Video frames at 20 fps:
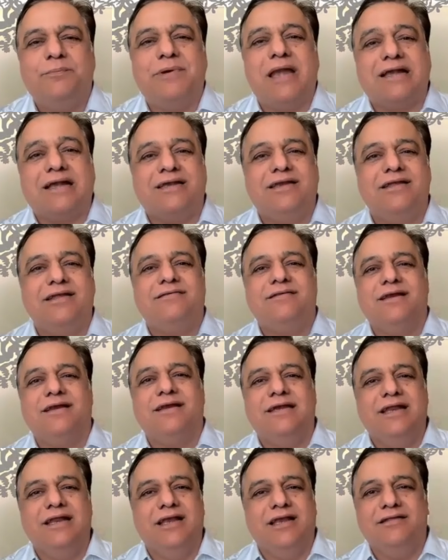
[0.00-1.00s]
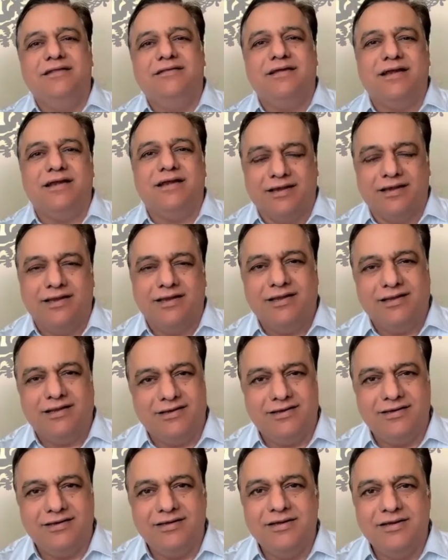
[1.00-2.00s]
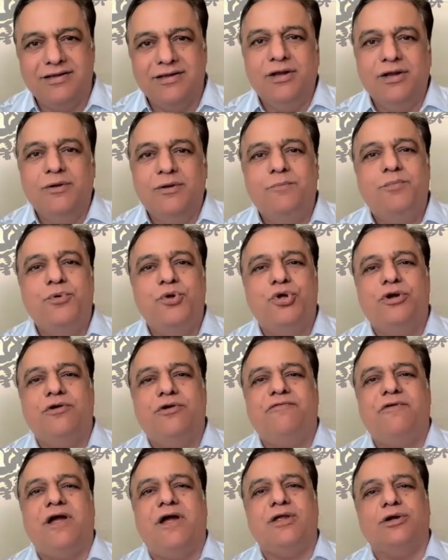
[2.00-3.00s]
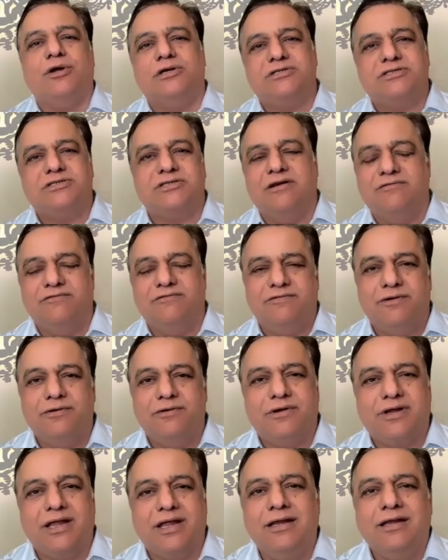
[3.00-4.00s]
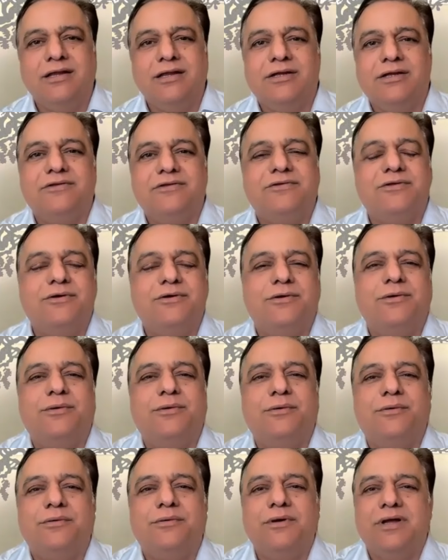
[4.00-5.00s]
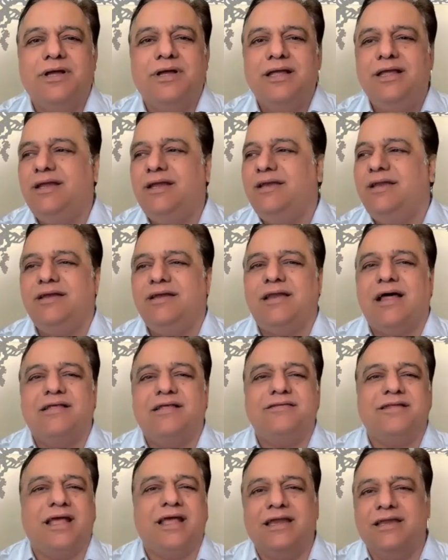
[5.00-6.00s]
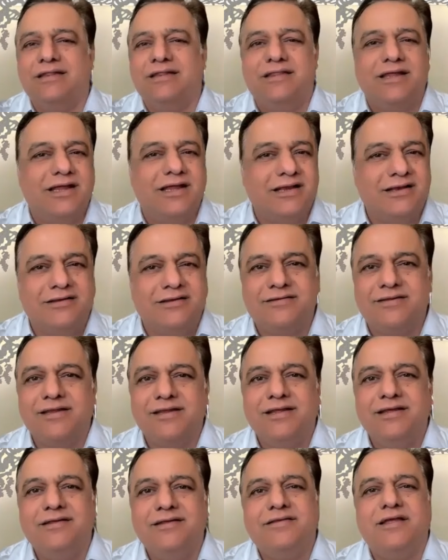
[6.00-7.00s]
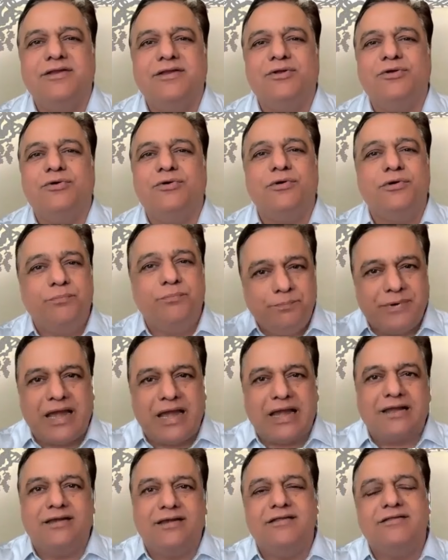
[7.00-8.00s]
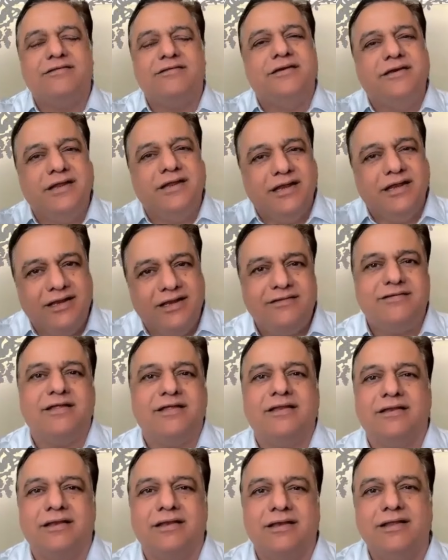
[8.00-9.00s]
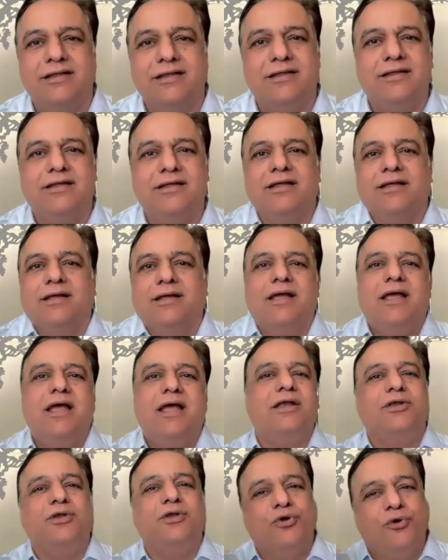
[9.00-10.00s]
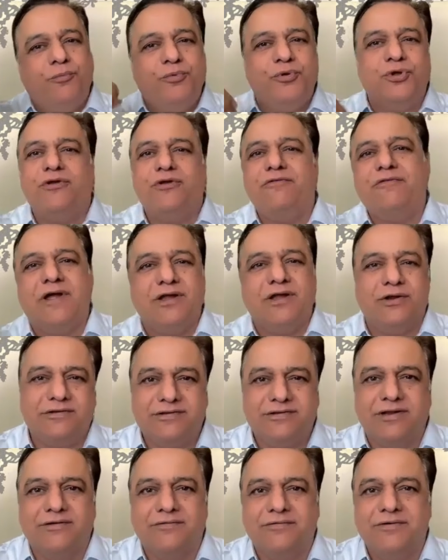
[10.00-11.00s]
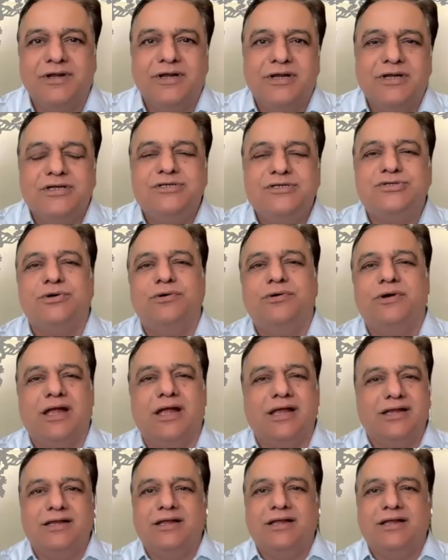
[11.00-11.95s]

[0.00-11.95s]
Practice diligently, purify yourself, okay? So, he didn't ask anything else. He said, you practice diligently, and you purify yourself. So